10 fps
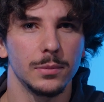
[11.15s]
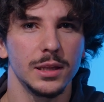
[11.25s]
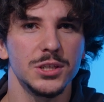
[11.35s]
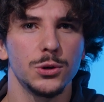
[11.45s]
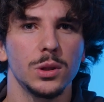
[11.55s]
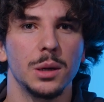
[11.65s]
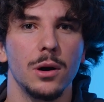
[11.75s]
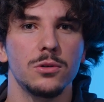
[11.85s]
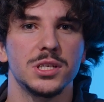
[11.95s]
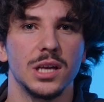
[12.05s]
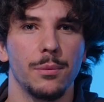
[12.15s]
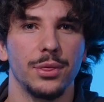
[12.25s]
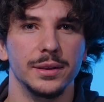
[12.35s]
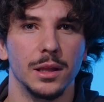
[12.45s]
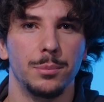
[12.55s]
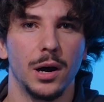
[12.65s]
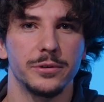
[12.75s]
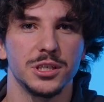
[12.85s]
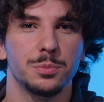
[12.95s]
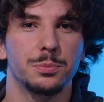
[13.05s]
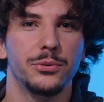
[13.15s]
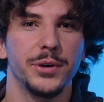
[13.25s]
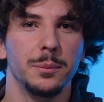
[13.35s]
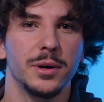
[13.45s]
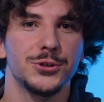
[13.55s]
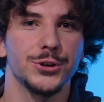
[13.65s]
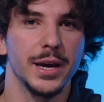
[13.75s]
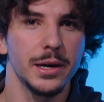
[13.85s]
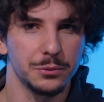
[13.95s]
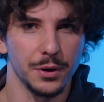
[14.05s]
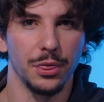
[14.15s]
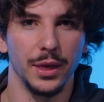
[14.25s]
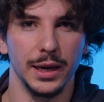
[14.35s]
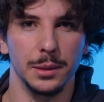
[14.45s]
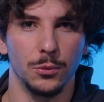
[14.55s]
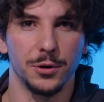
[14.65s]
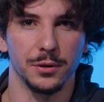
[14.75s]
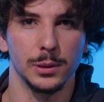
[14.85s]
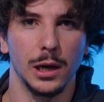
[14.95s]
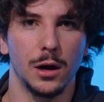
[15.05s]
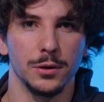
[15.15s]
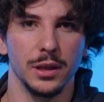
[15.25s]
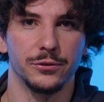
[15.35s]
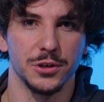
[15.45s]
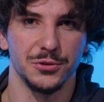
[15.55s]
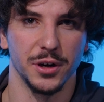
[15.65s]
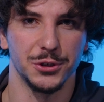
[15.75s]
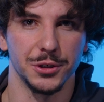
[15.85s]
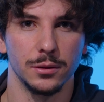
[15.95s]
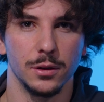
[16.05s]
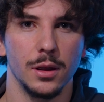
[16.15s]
let's talk about something that powers pretty much everything in modern cloud infrastructure,